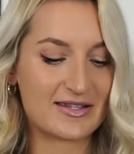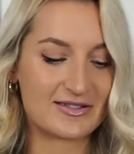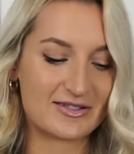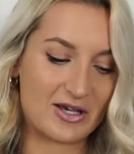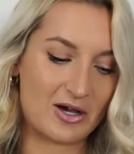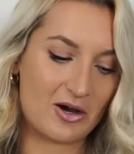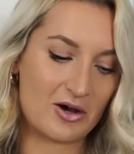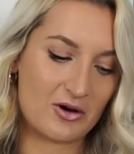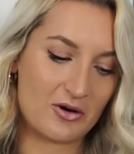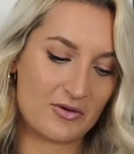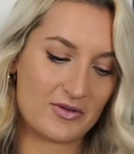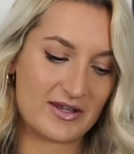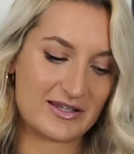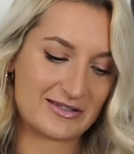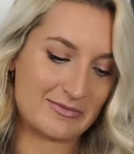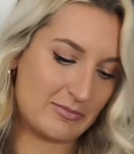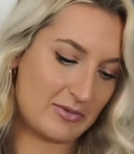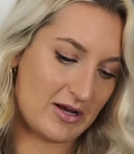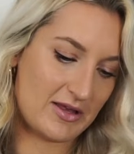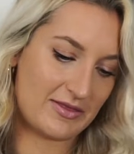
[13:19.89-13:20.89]
So
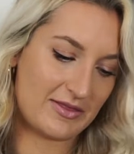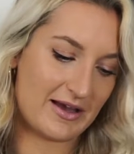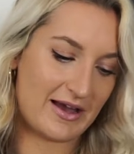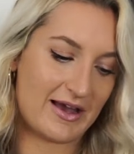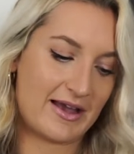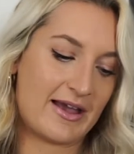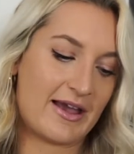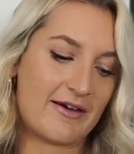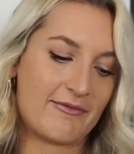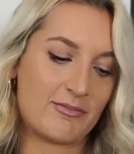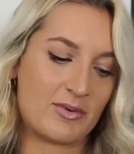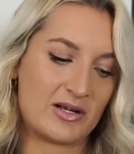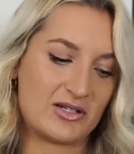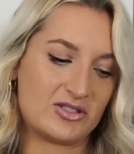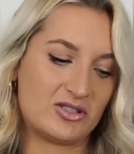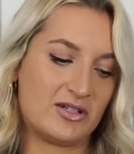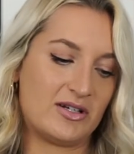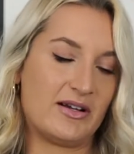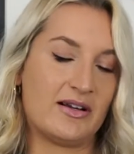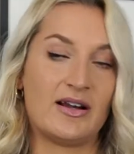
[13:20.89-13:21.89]
this month I have
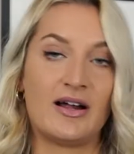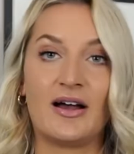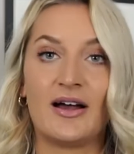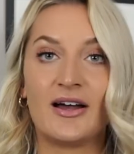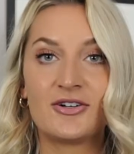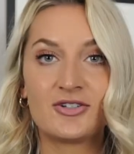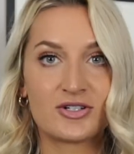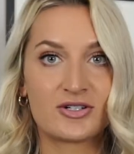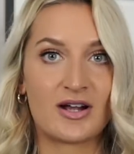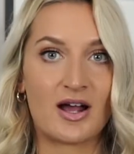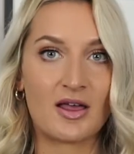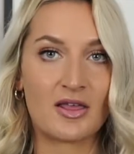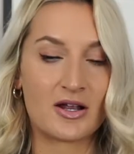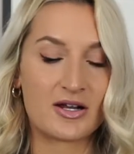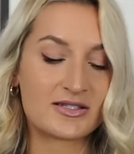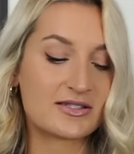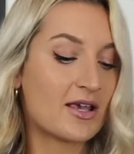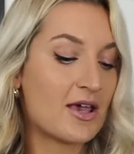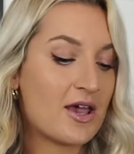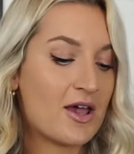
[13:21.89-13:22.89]
budgeted
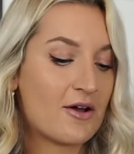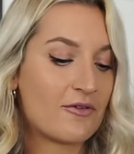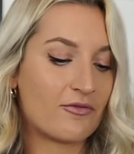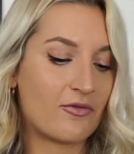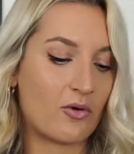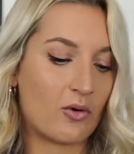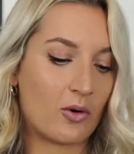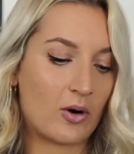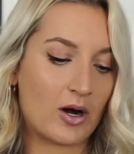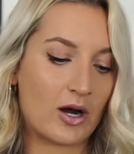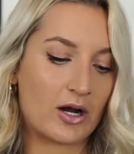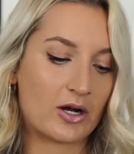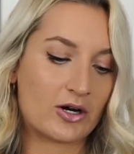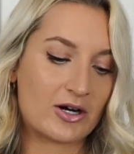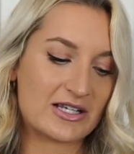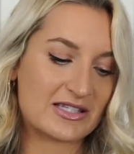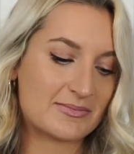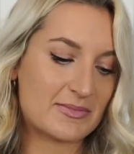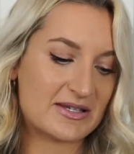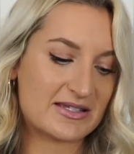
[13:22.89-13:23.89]
$100 for
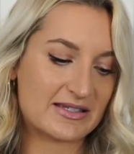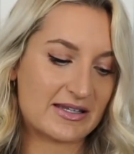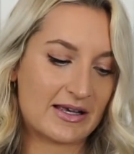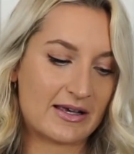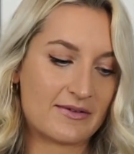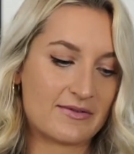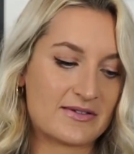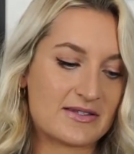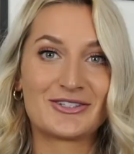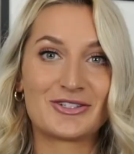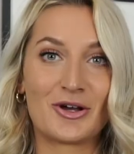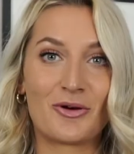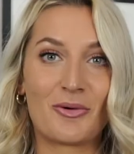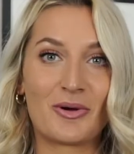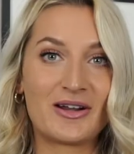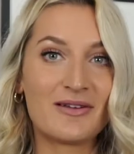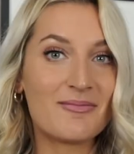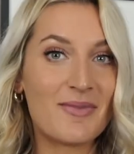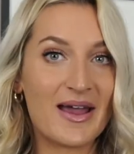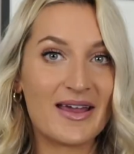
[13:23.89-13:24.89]
Christmas gifts. So one
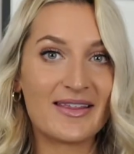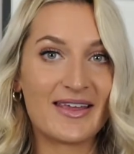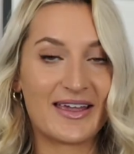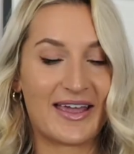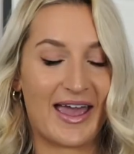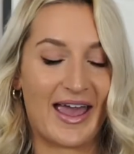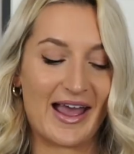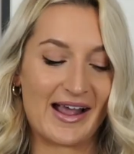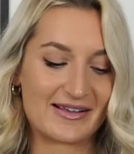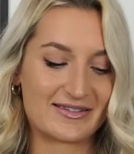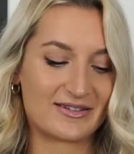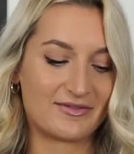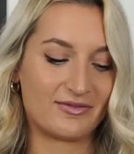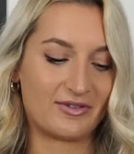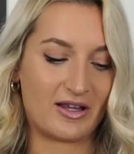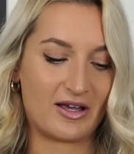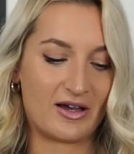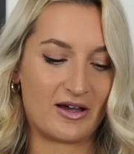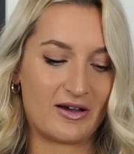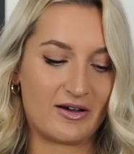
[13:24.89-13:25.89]
of my like acts of
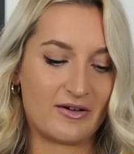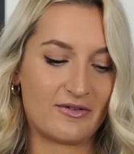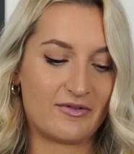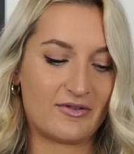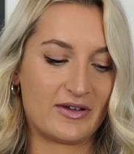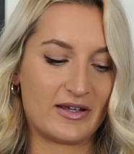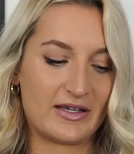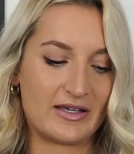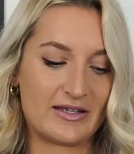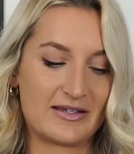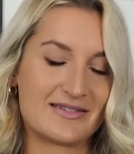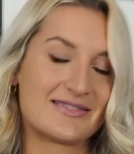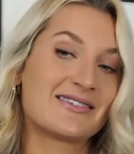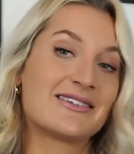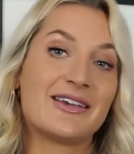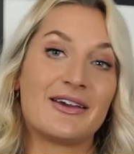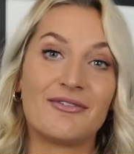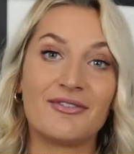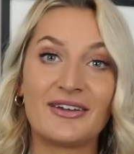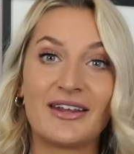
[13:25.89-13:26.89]
love is
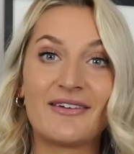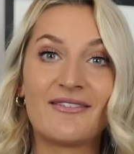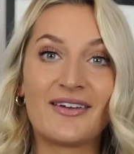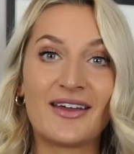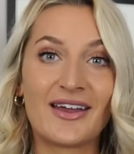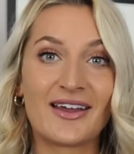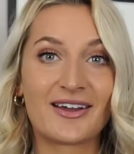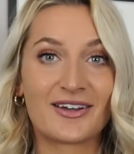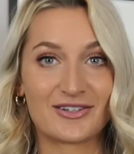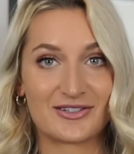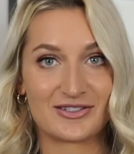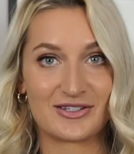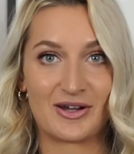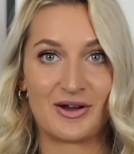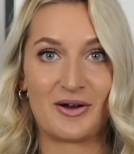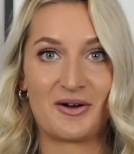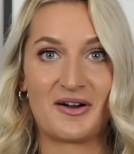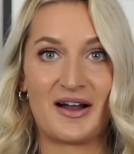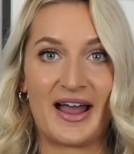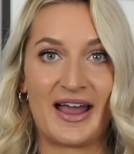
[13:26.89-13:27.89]
gift giving.
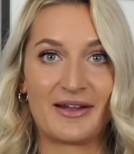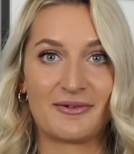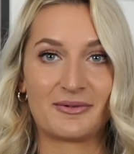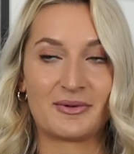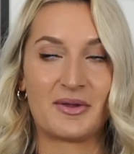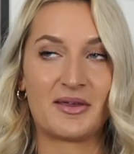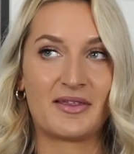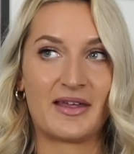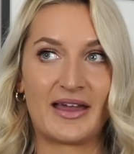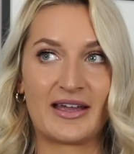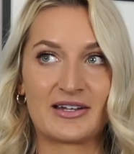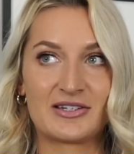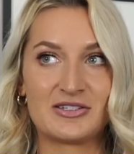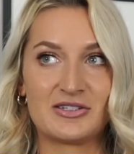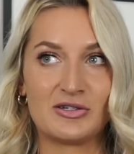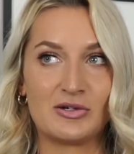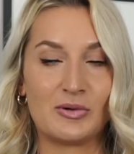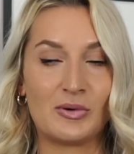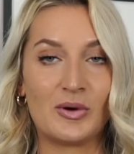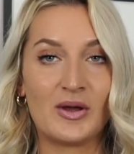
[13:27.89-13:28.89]
So I really like
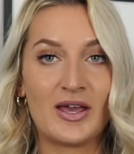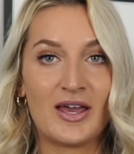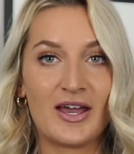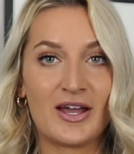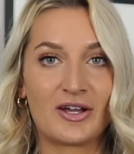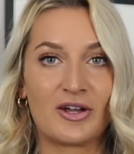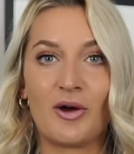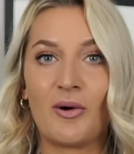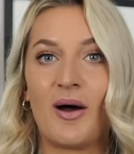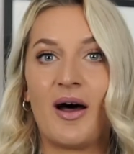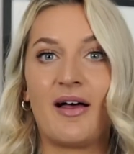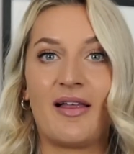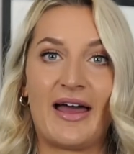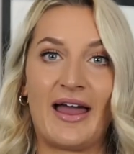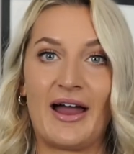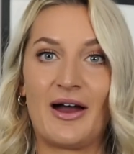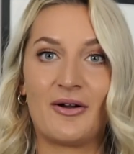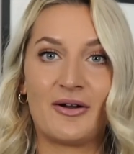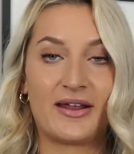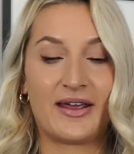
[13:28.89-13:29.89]
to go all
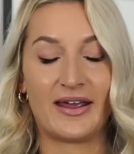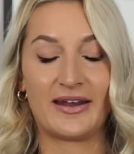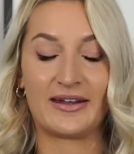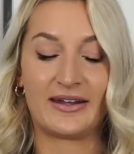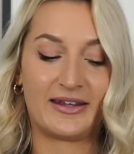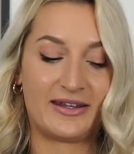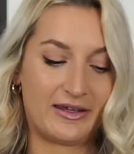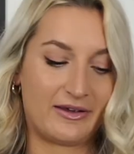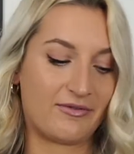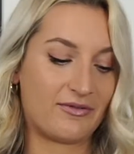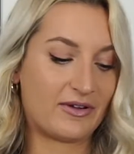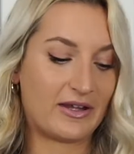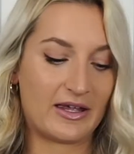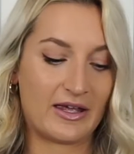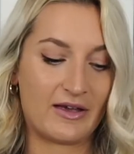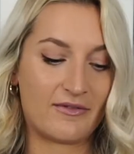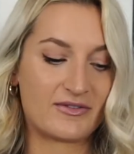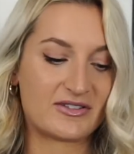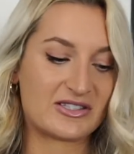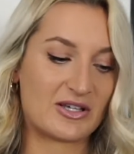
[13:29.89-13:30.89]
out and gift
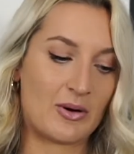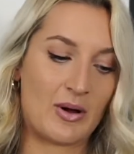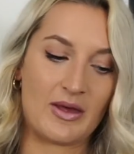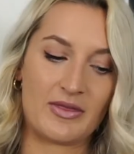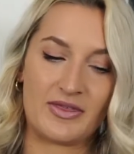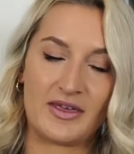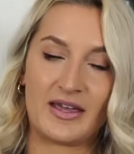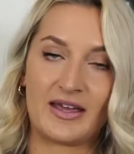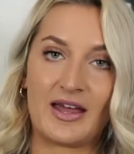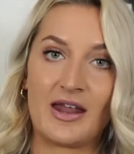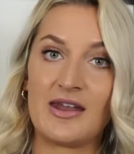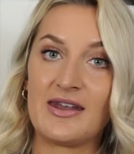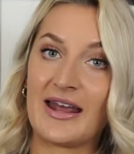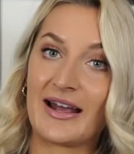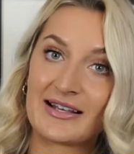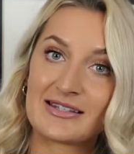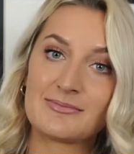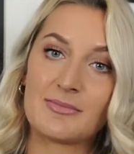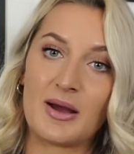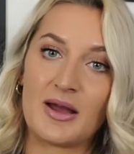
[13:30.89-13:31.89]
give. So I think
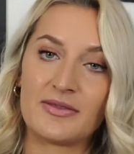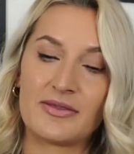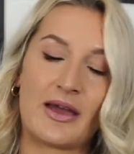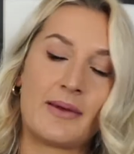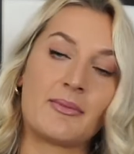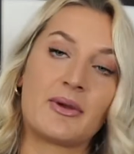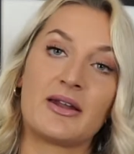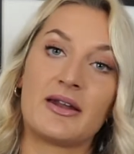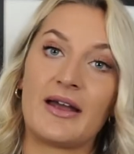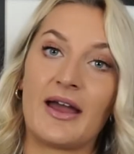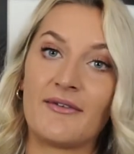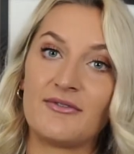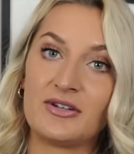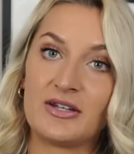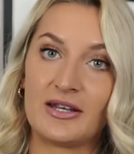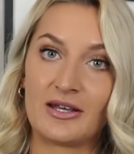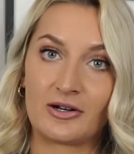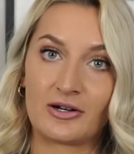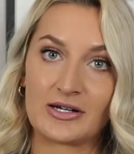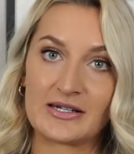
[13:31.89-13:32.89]
next month I'm gonna have to
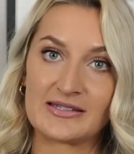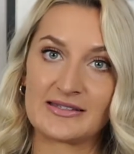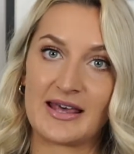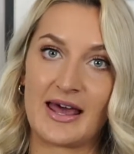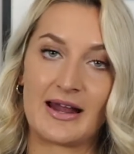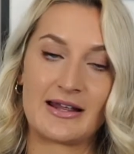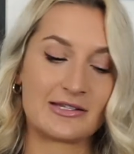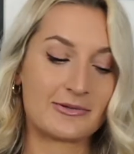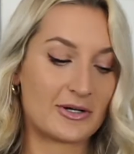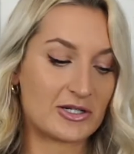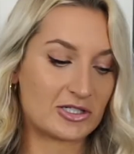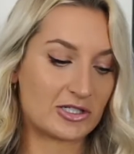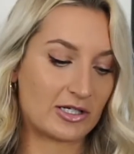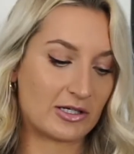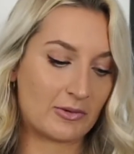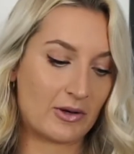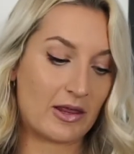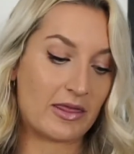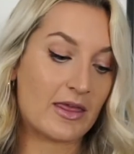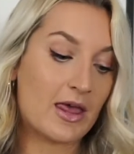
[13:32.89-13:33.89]
increase that, especially
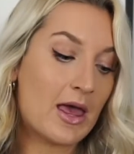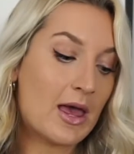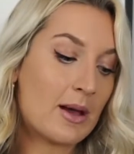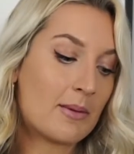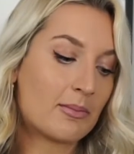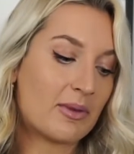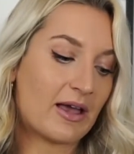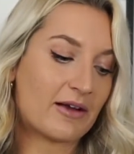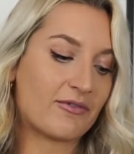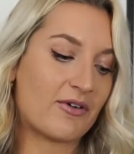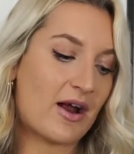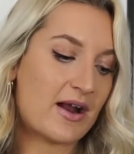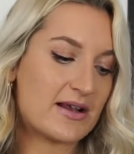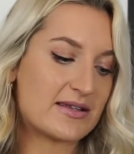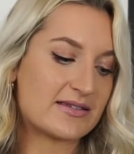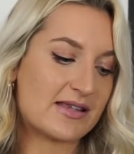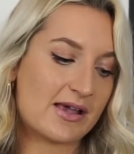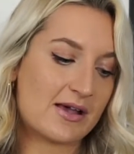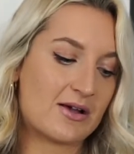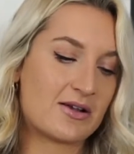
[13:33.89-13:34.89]
with Black Friday
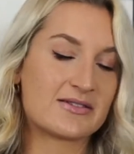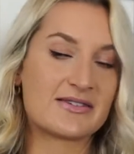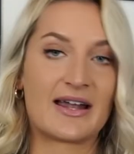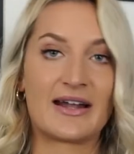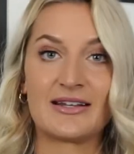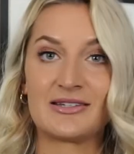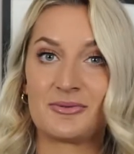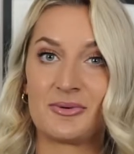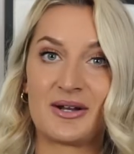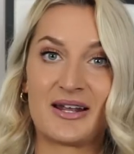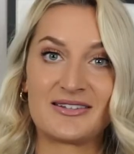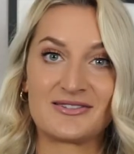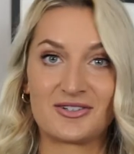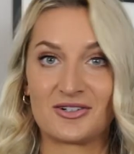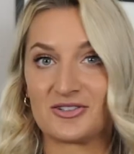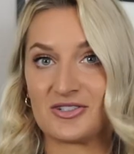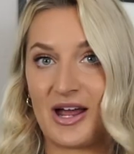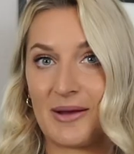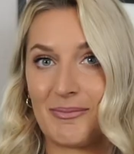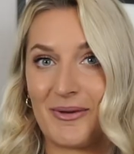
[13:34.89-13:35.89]
sales. That is when I
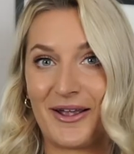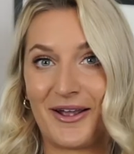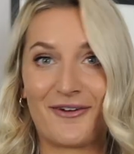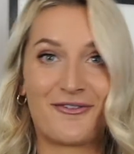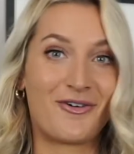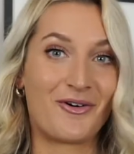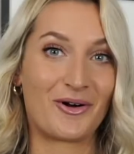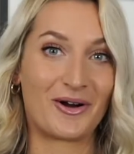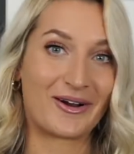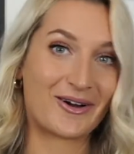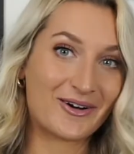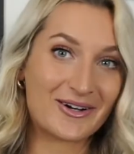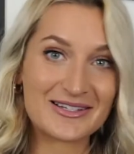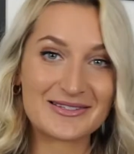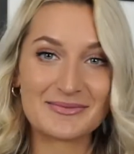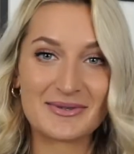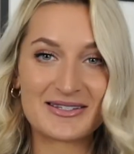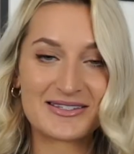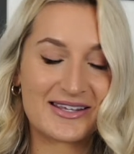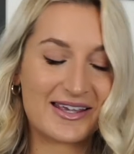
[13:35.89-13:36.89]
start shopping for
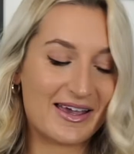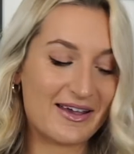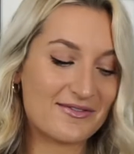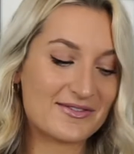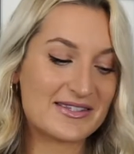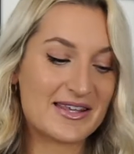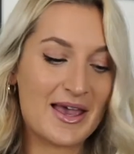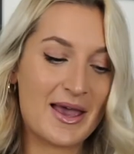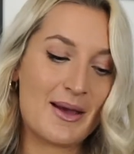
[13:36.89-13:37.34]
Christmas gifts.